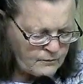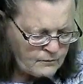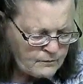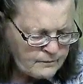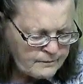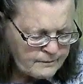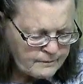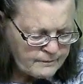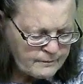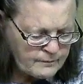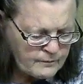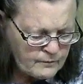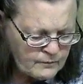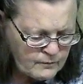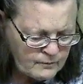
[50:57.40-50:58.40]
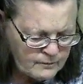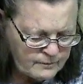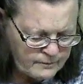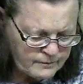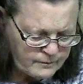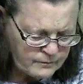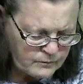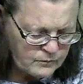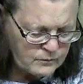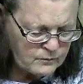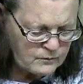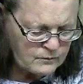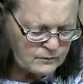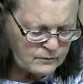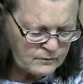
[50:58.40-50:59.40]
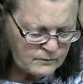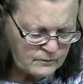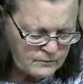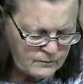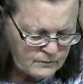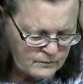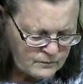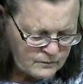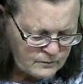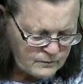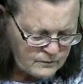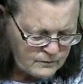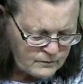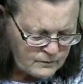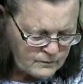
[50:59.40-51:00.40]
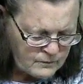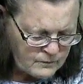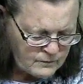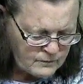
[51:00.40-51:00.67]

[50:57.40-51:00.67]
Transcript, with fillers: seeking will come to his temple. The